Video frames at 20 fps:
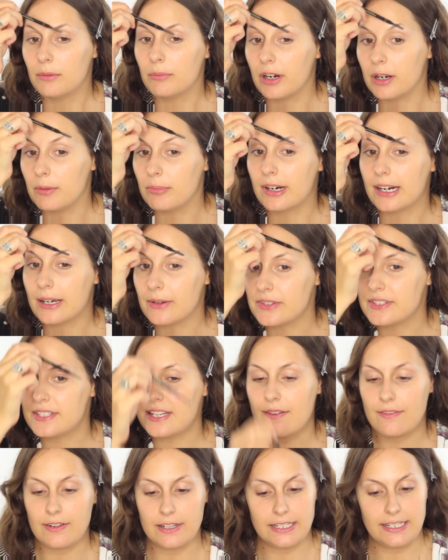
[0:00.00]
My brows
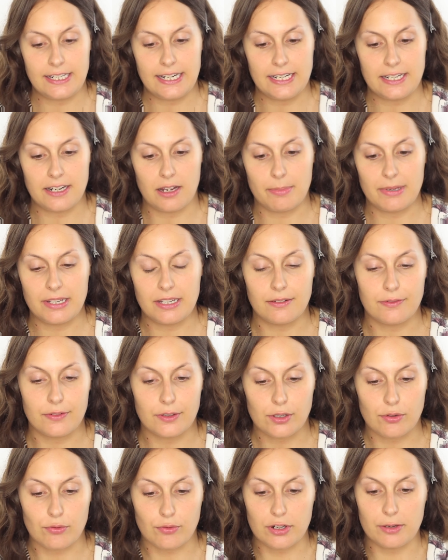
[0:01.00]
definitely need a bit
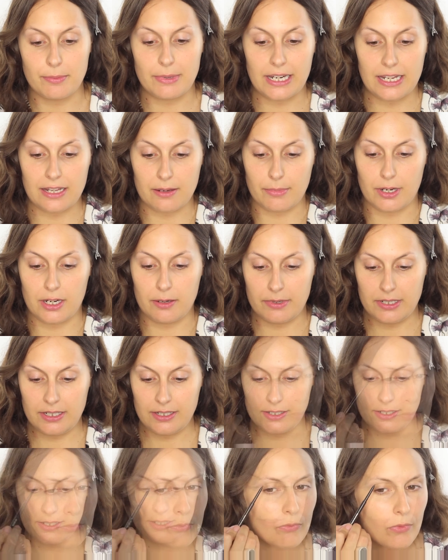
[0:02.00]
of grooming at the
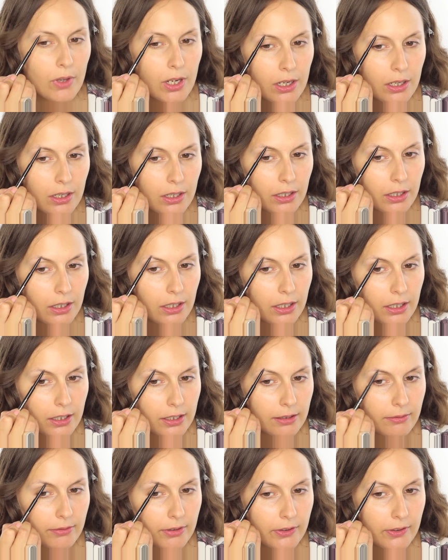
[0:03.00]
moment.
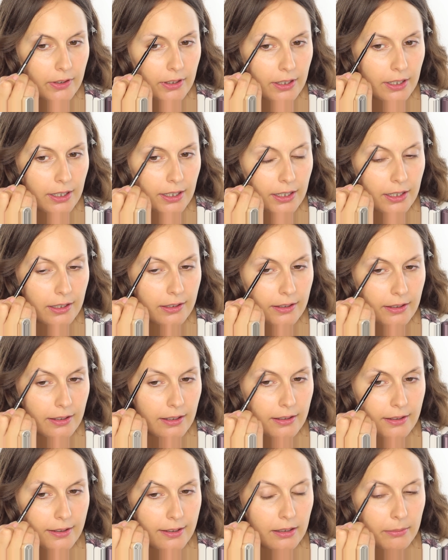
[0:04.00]
And I'm just gonna add in
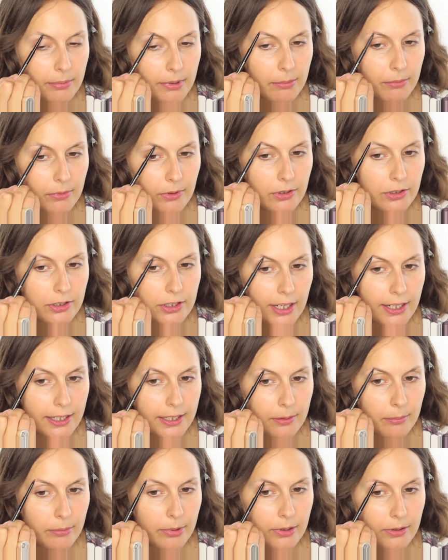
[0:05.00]
a little bit more
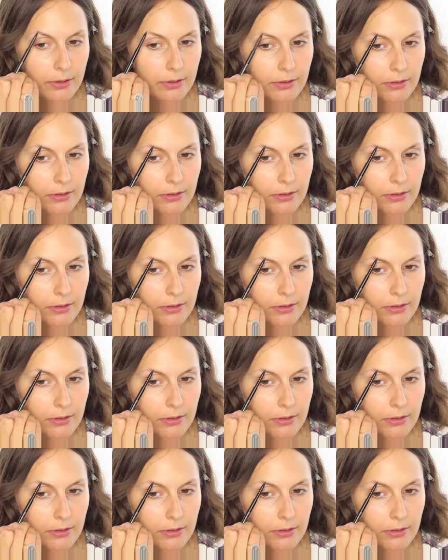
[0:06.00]
shape.